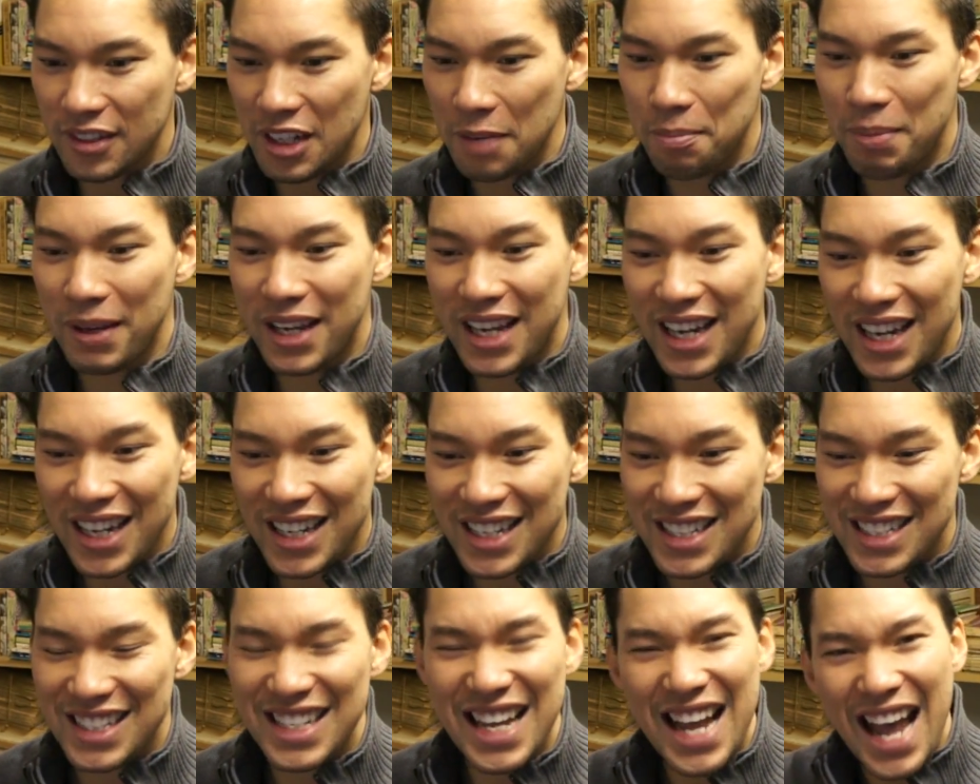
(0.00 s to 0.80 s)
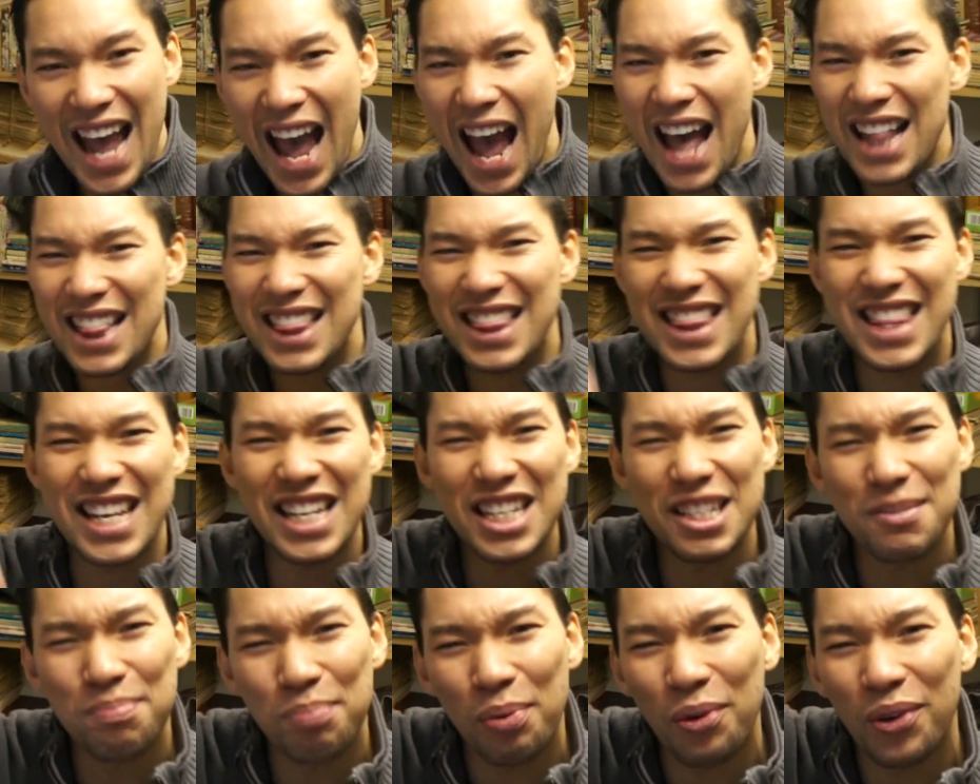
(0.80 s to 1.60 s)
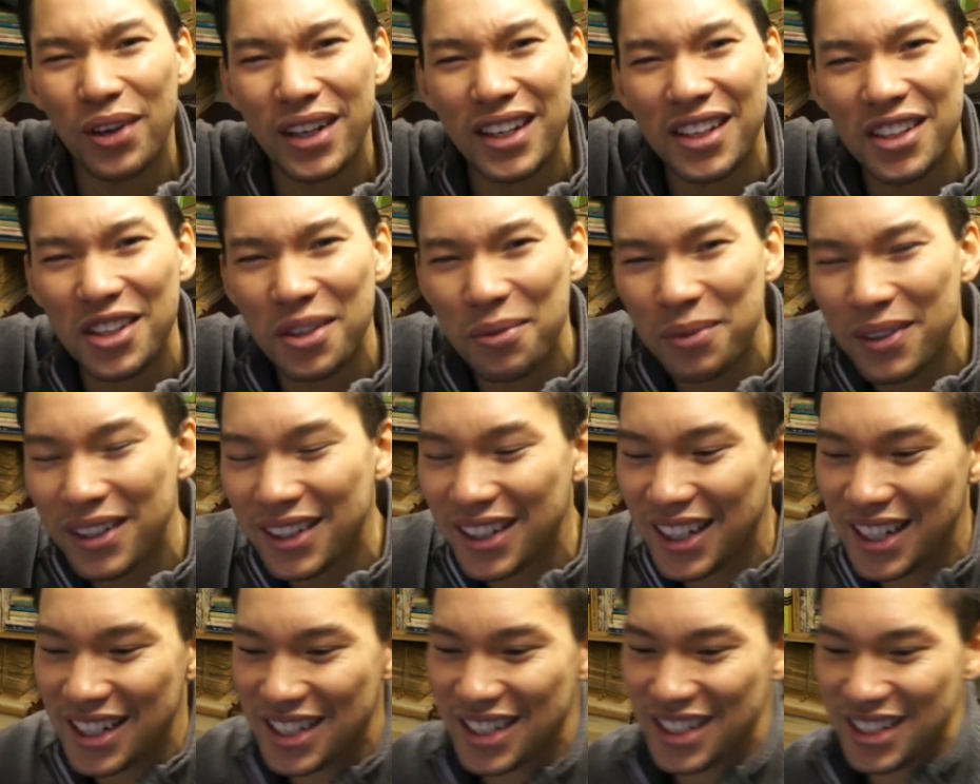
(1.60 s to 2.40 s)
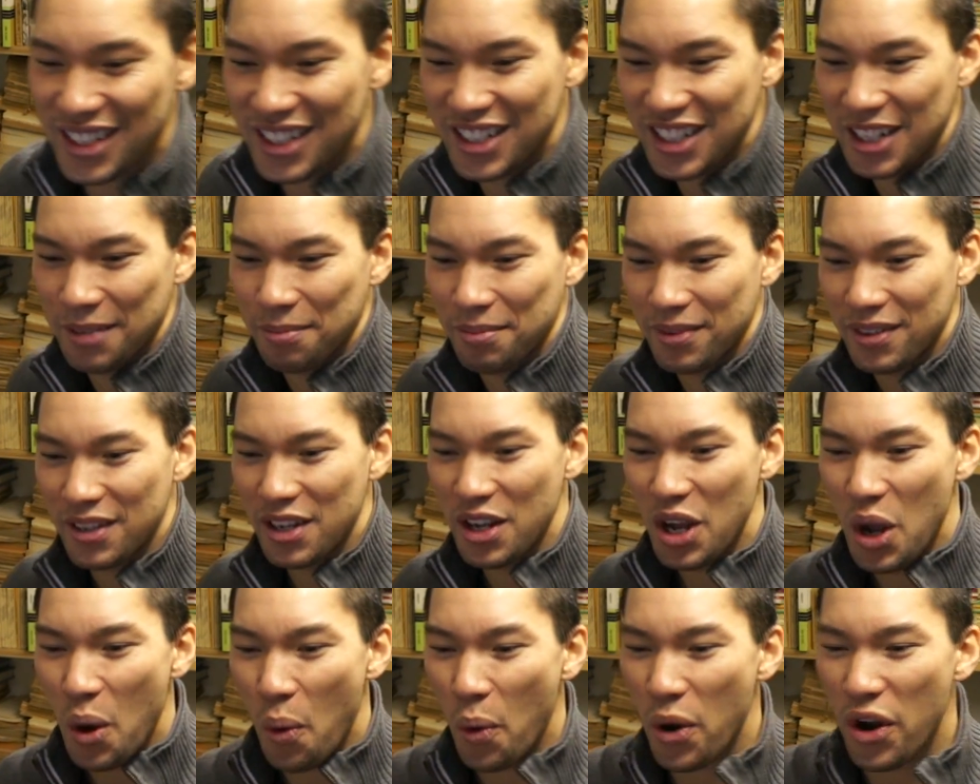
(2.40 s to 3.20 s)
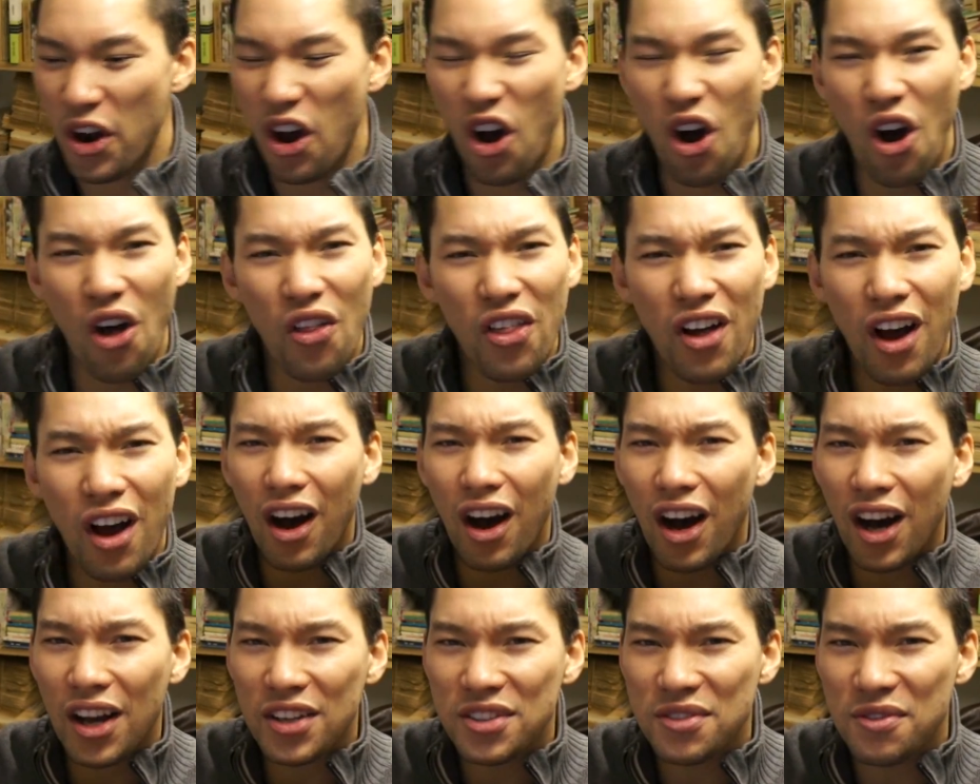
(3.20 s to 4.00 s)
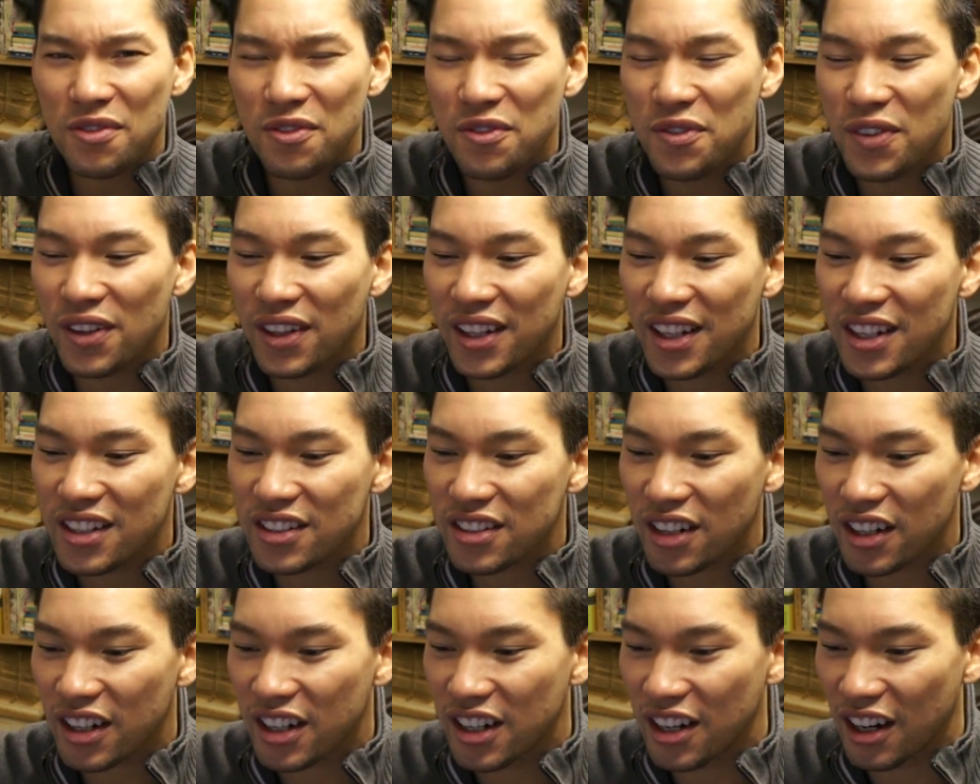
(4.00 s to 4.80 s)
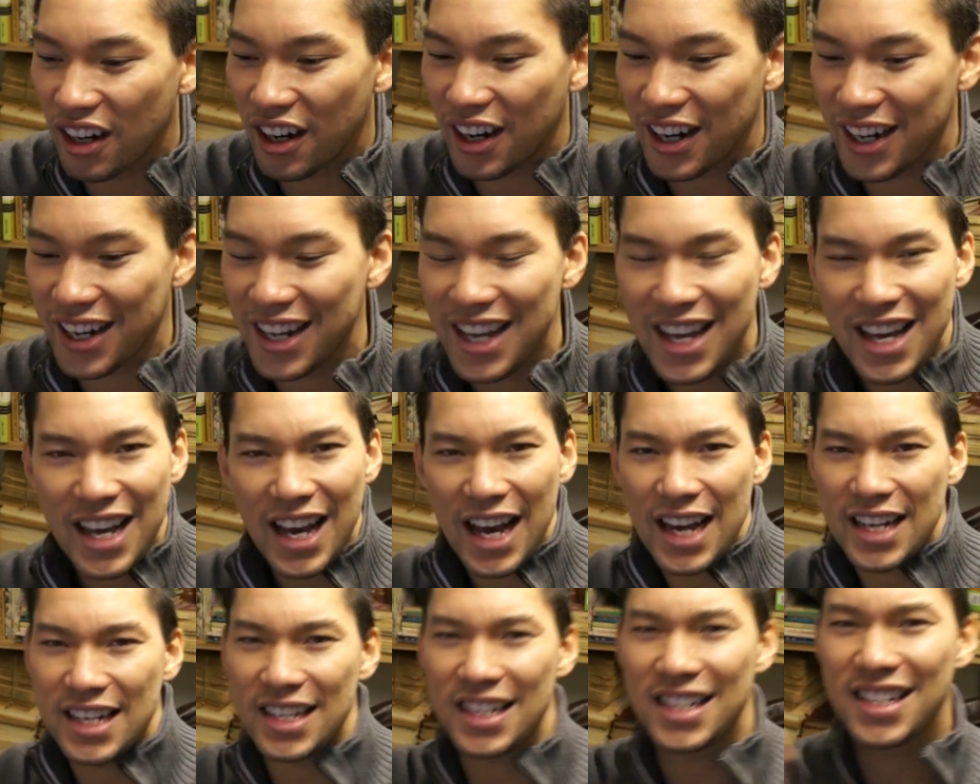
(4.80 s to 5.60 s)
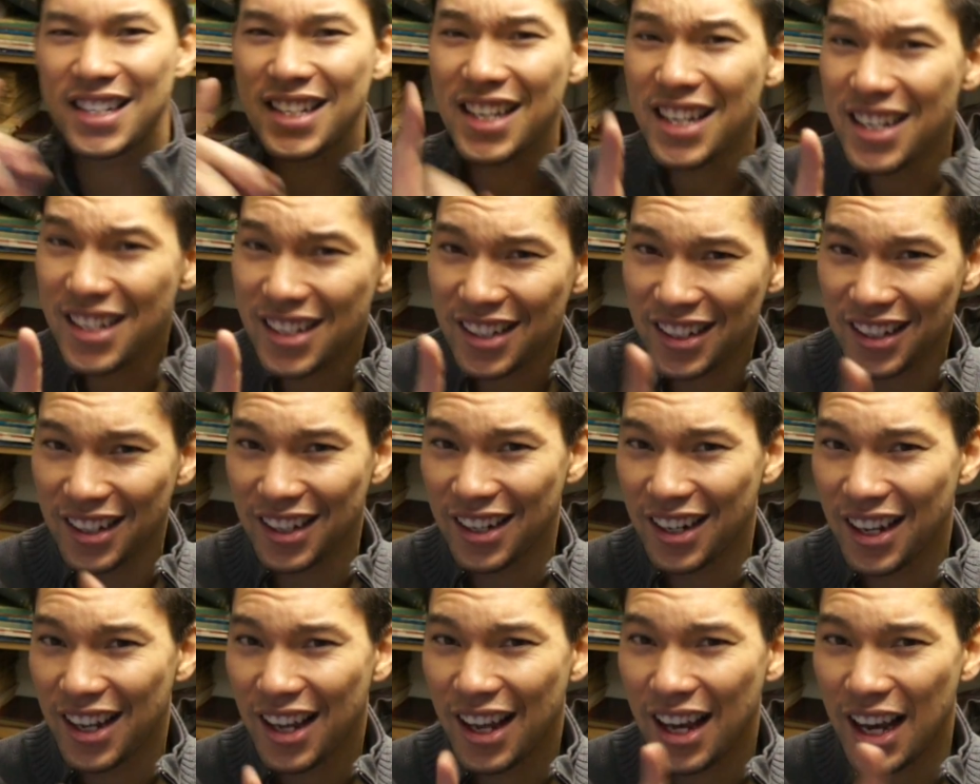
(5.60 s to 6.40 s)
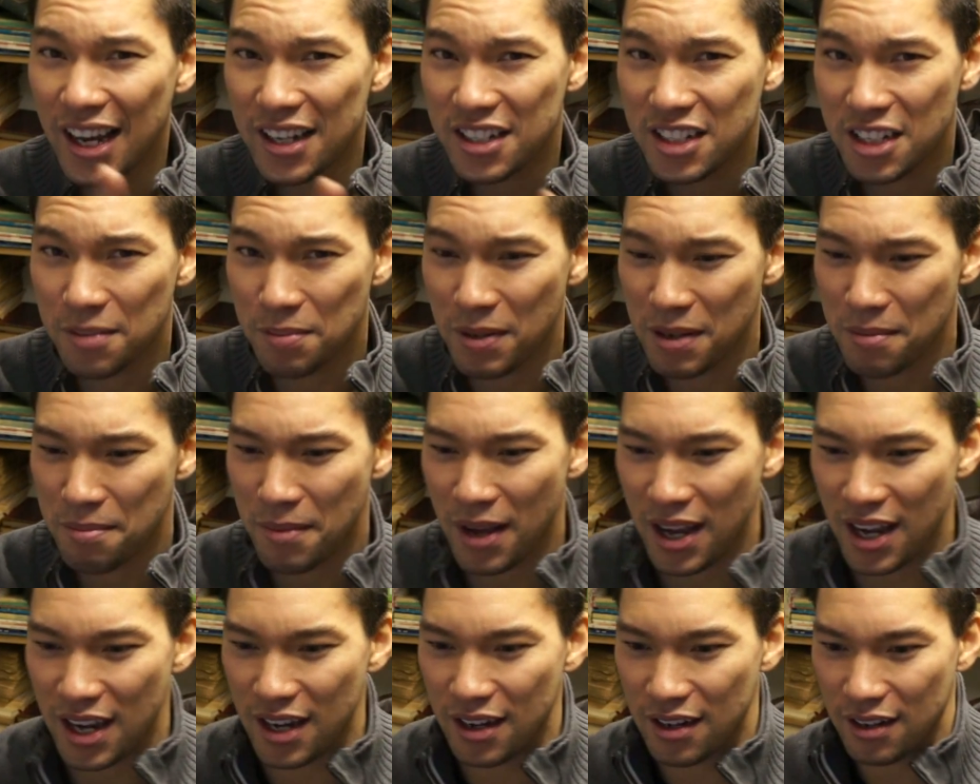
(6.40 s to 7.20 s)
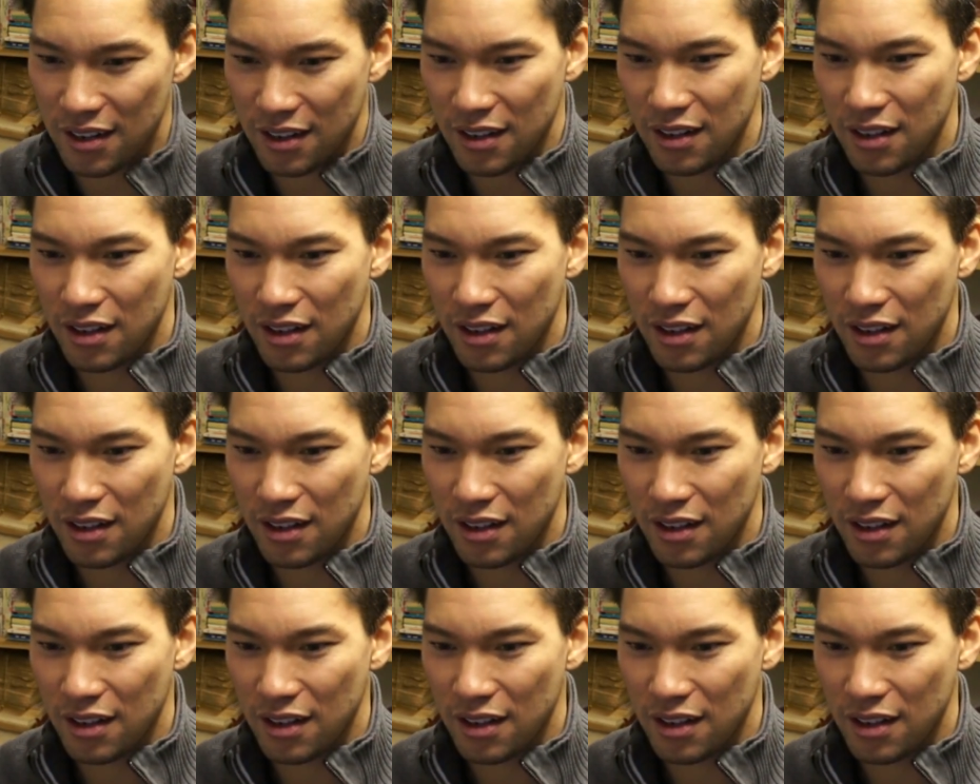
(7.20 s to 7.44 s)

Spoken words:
Because at this point in the relationship, when all awesome feelings are gone, a decision has to be made.